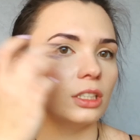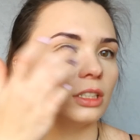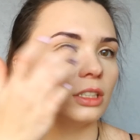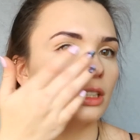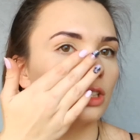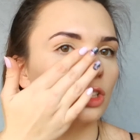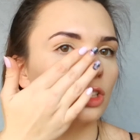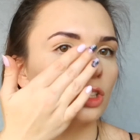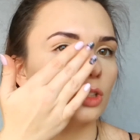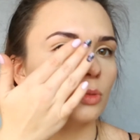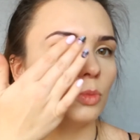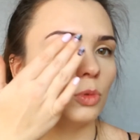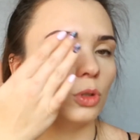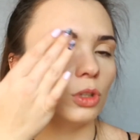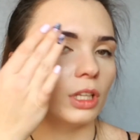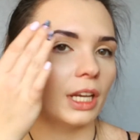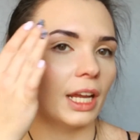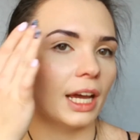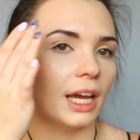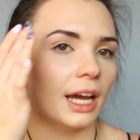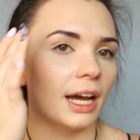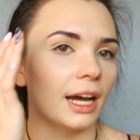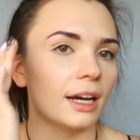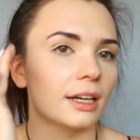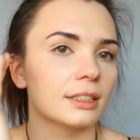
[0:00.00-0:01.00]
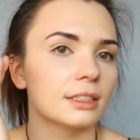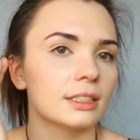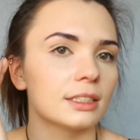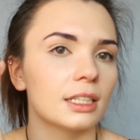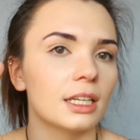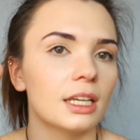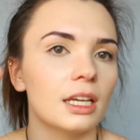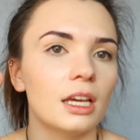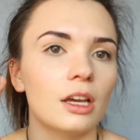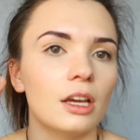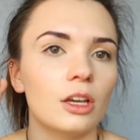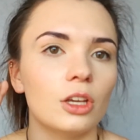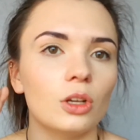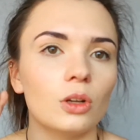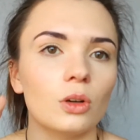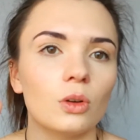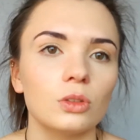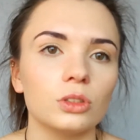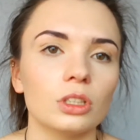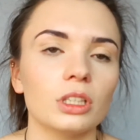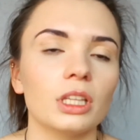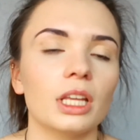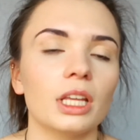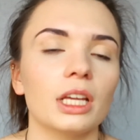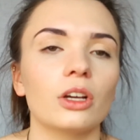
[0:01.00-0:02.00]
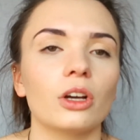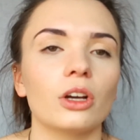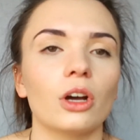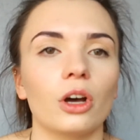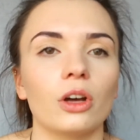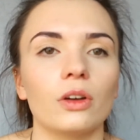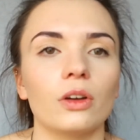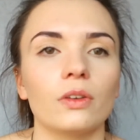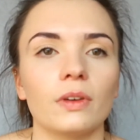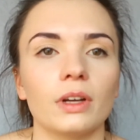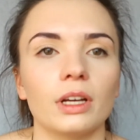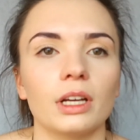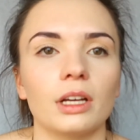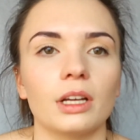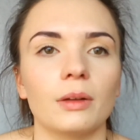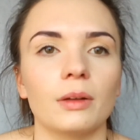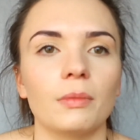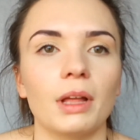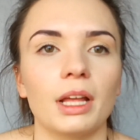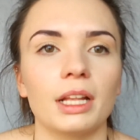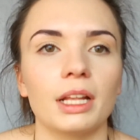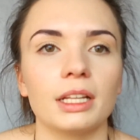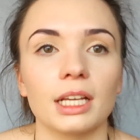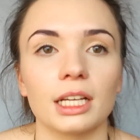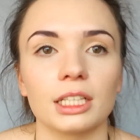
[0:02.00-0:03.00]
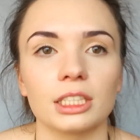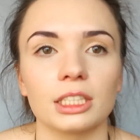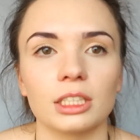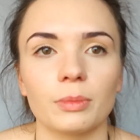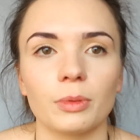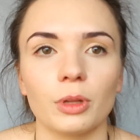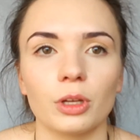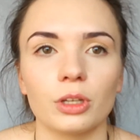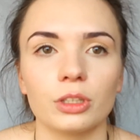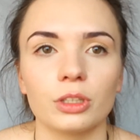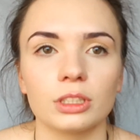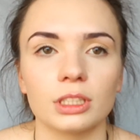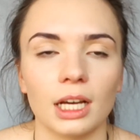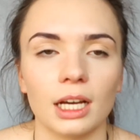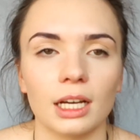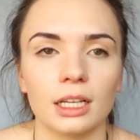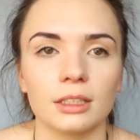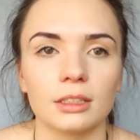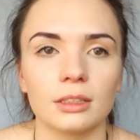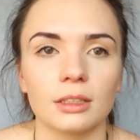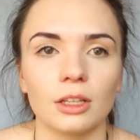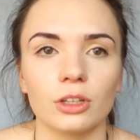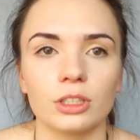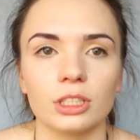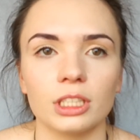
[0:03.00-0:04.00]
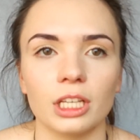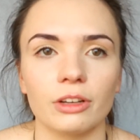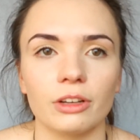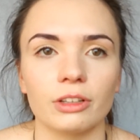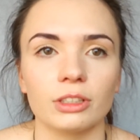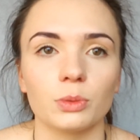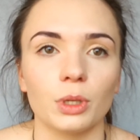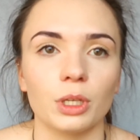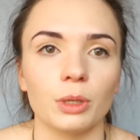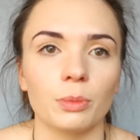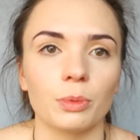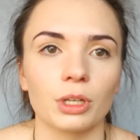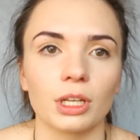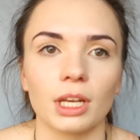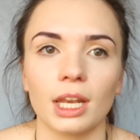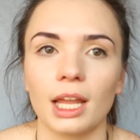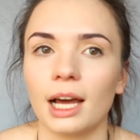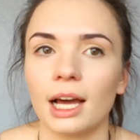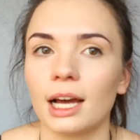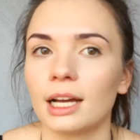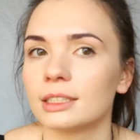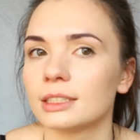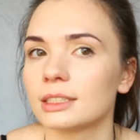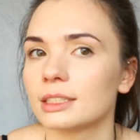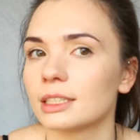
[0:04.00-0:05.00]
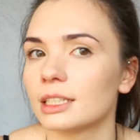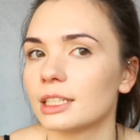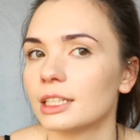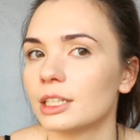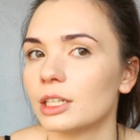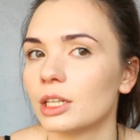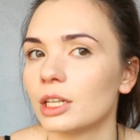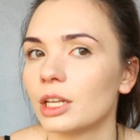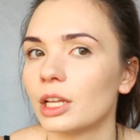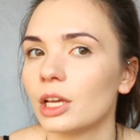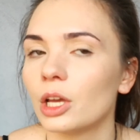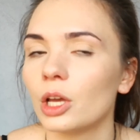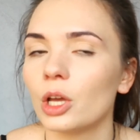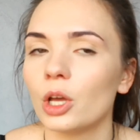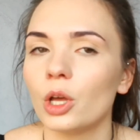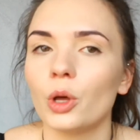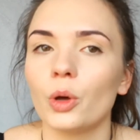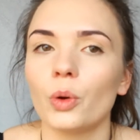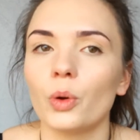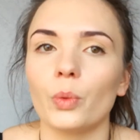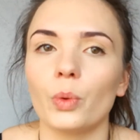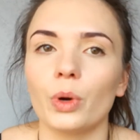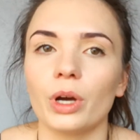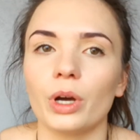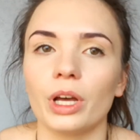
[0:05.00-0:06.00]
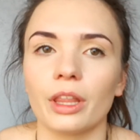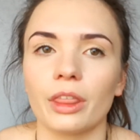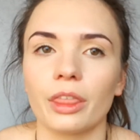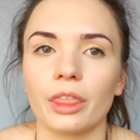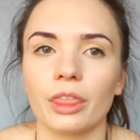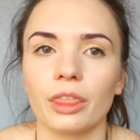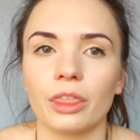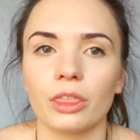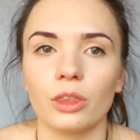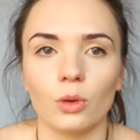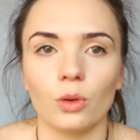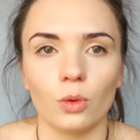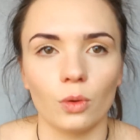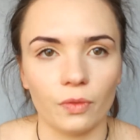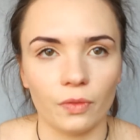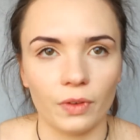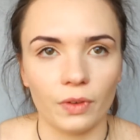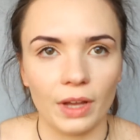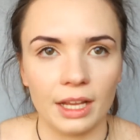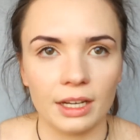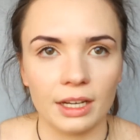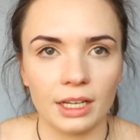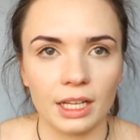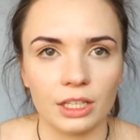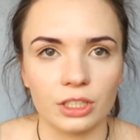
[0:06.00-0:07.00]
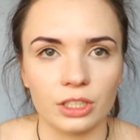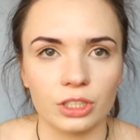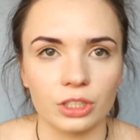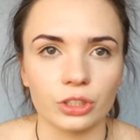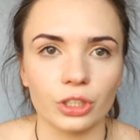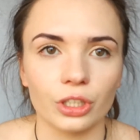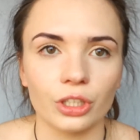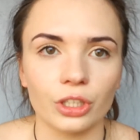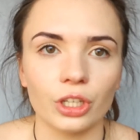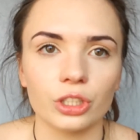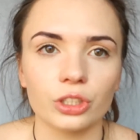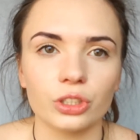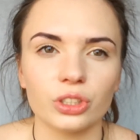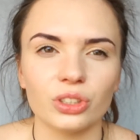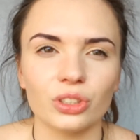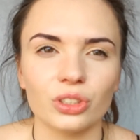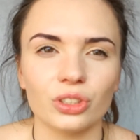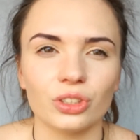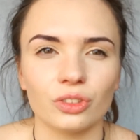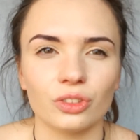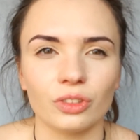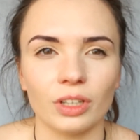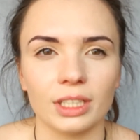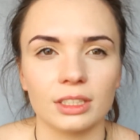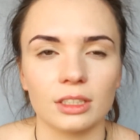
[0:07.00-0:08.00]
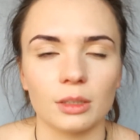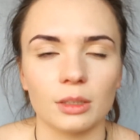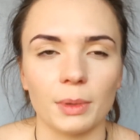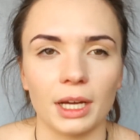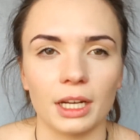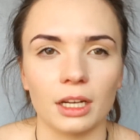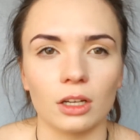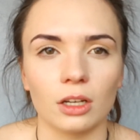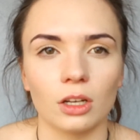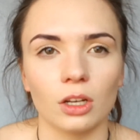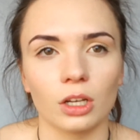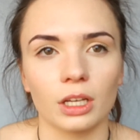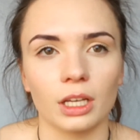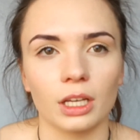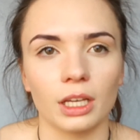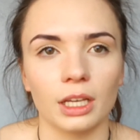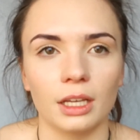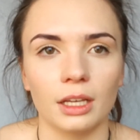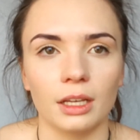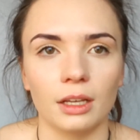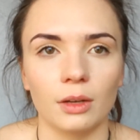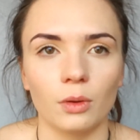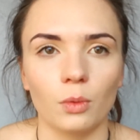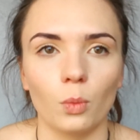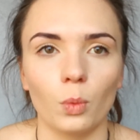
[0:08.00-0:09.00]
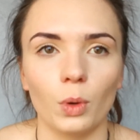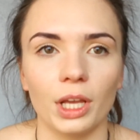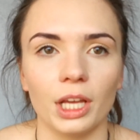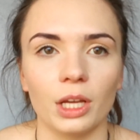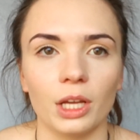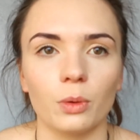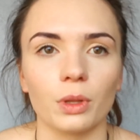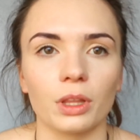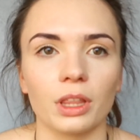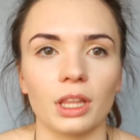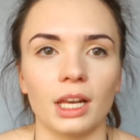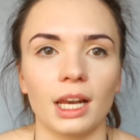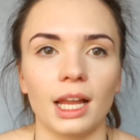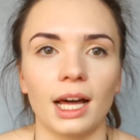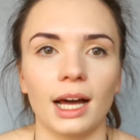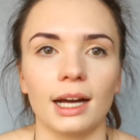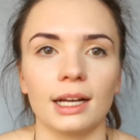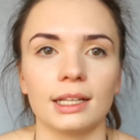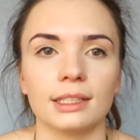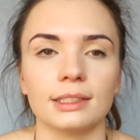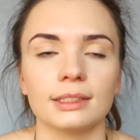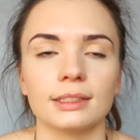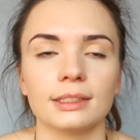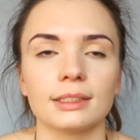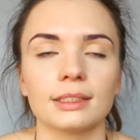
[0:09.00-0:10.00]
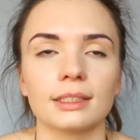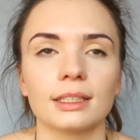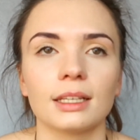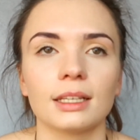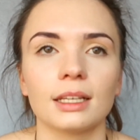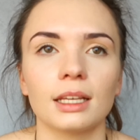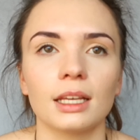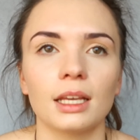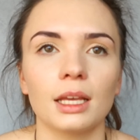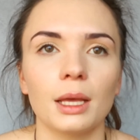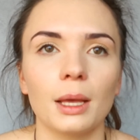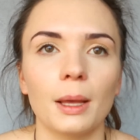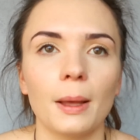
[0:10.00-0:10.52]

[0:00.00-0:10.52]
the edges and smooth it out. You'll also then go over and touch up those sides, those areas where you put lines in with your foundation, so you're not too stressed about it looking weird with the lines.